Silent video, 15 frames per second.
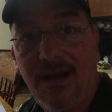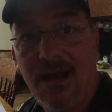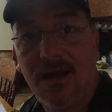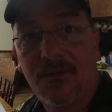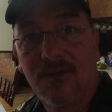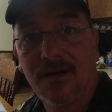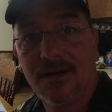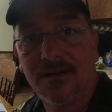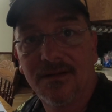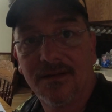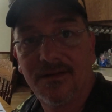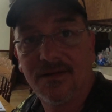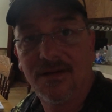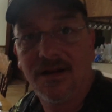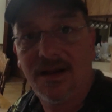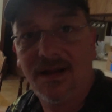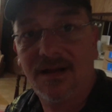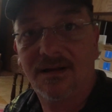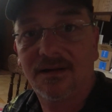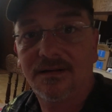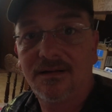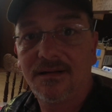yeah, we're going to do it
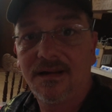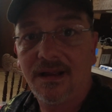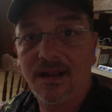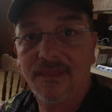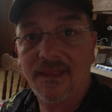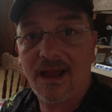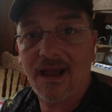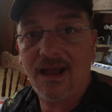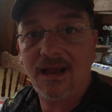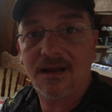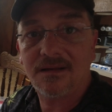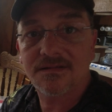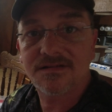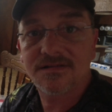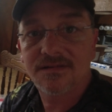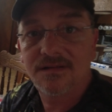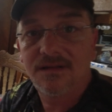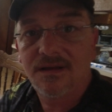here in the house